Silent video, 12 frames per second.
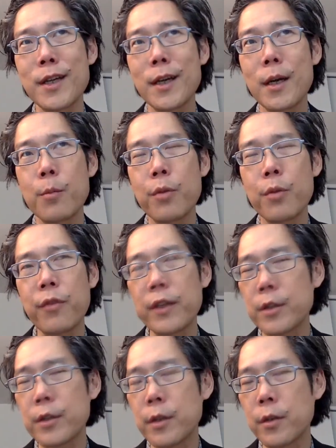
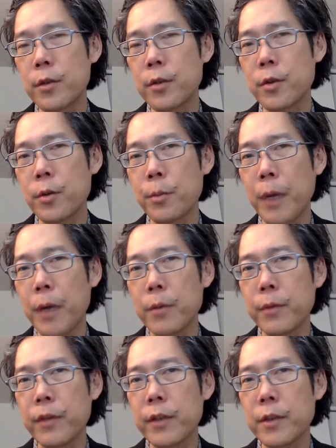professionals or
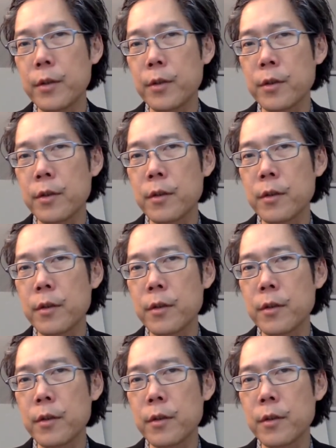paraprofessionals